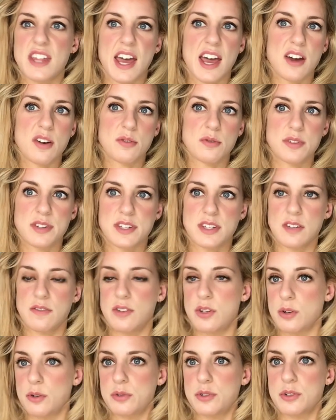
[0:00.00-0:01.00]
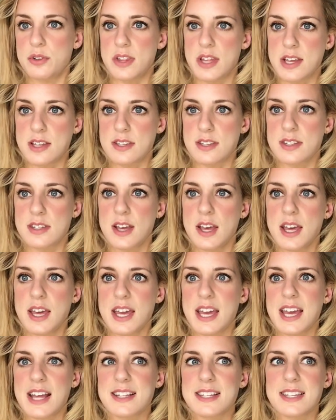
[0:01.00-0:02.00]
the house if you don't do this.
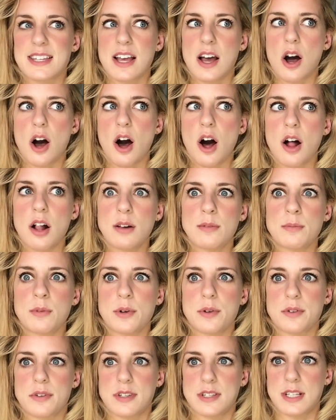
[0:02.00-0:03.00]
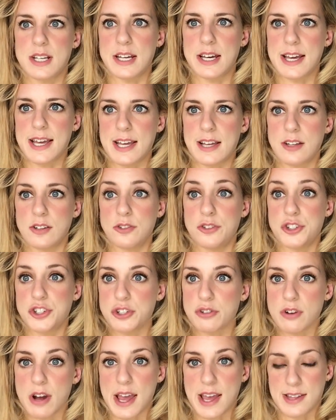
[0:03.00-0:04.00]
It's almost like
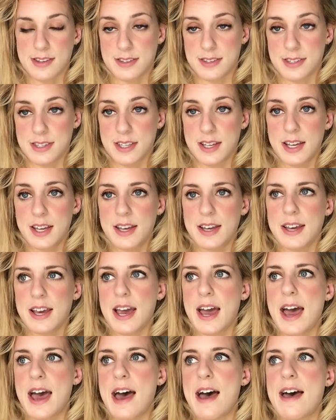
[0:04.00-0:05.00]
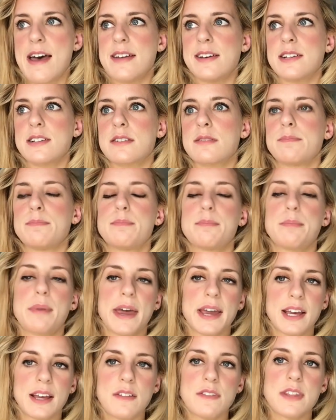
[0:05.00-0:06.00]
duress. And
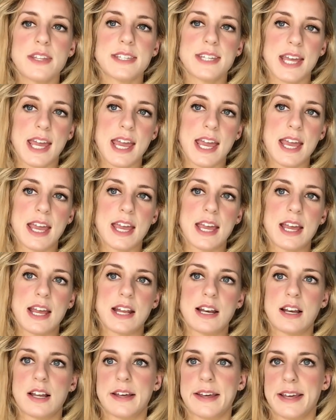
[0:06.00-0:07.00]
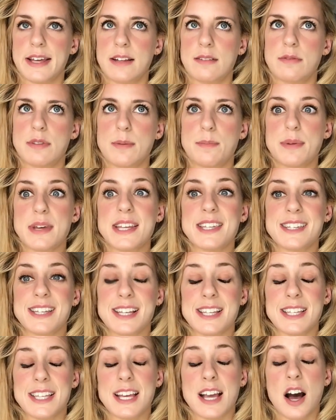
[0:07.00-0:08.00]
back in the day, in like the
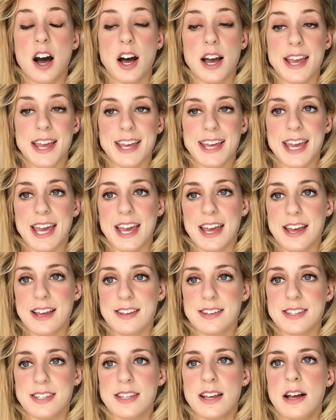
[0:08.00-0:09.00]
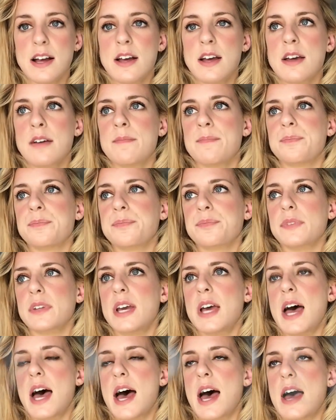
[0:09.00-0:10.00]
BCCI case,
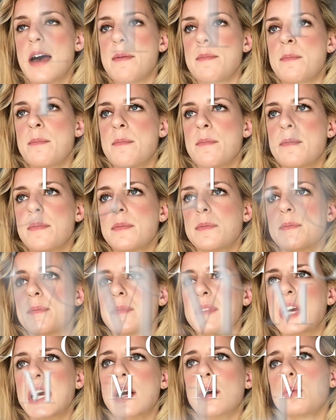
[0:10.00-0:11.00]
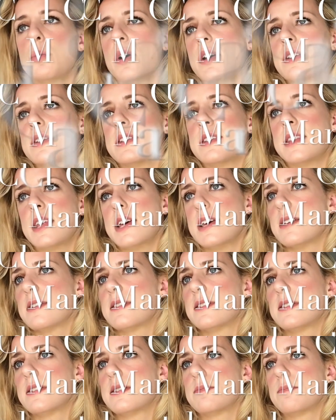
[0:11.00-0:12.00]
there was
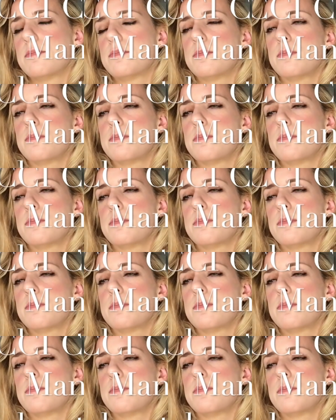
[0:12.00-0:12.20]
this